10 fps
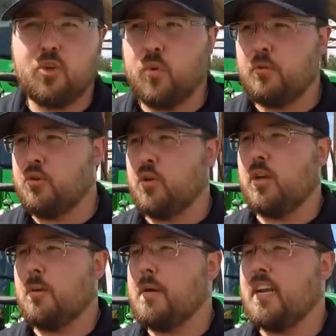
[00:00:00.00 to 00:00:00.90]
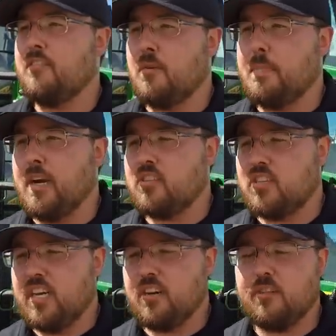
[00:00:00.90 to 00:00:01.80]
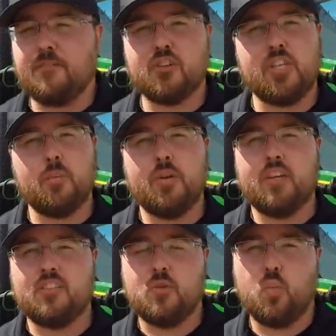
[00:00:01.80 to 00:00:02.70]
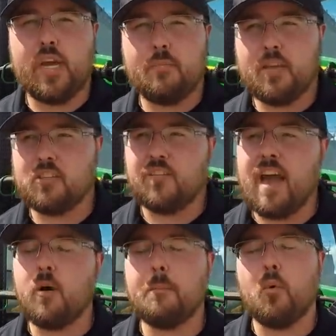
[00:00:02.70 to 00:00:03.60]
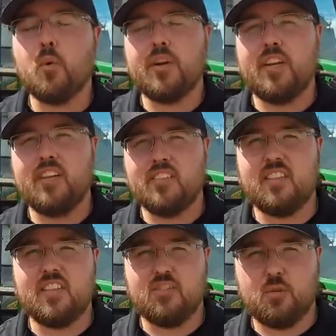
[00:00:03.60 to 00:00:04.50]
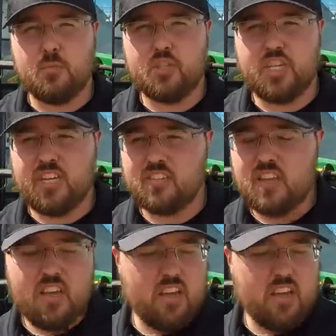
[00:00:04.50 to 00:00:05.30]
You know, we were doing a competitive comparison here, and the first thing we did is the weight, because of how important it is in these little machines.